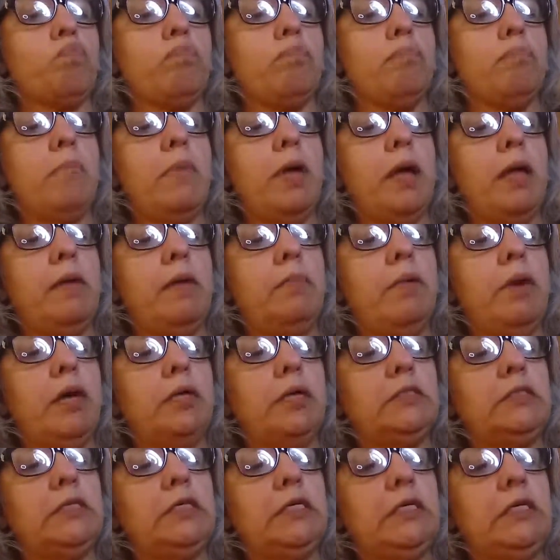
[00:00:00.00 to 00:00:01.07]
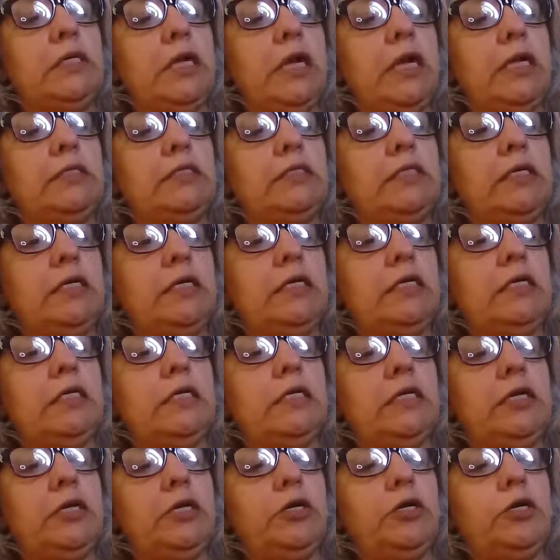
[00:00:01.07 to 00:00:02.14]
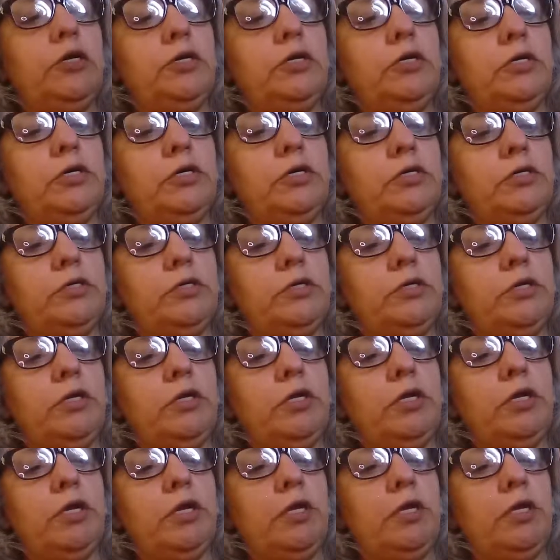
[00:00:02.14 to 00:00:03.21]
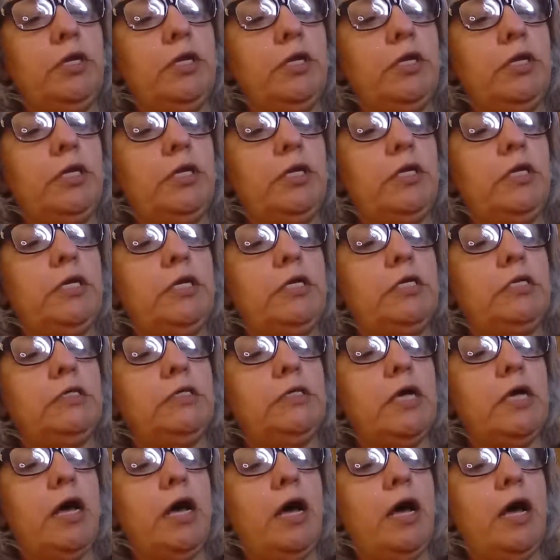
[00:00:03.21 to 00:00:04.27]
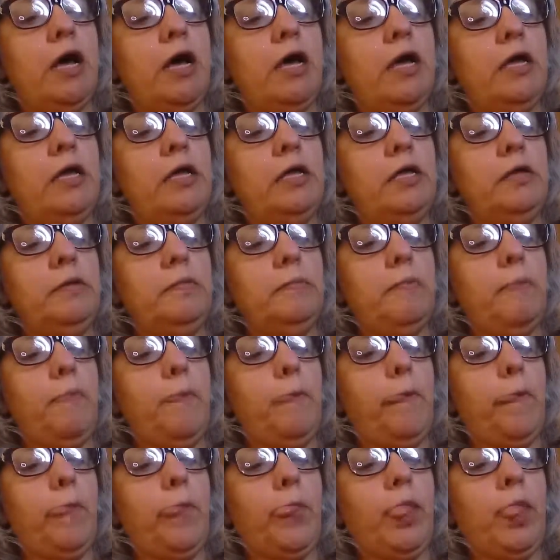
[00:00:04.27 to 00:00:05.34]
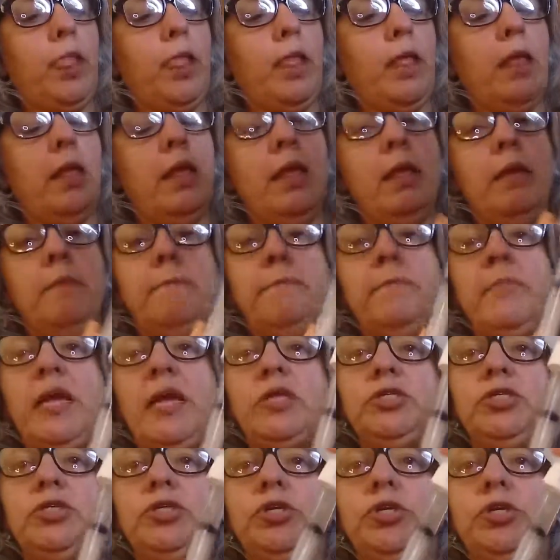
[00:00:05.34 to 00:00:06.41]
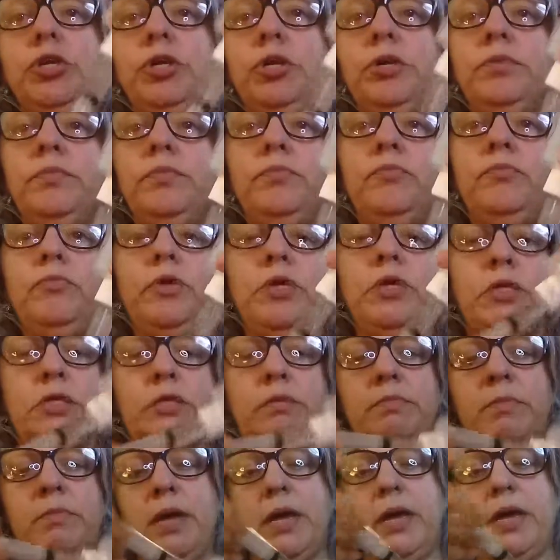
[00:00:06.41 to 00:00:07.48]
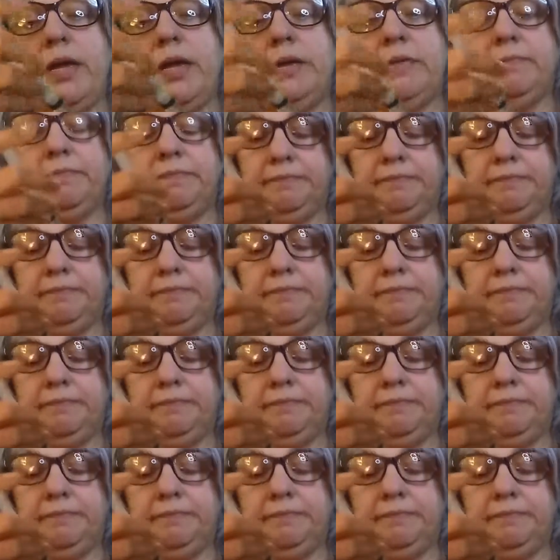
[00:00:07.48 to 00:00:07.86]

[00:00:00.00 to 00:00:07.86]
my epoxy, nice and clear is I measure with my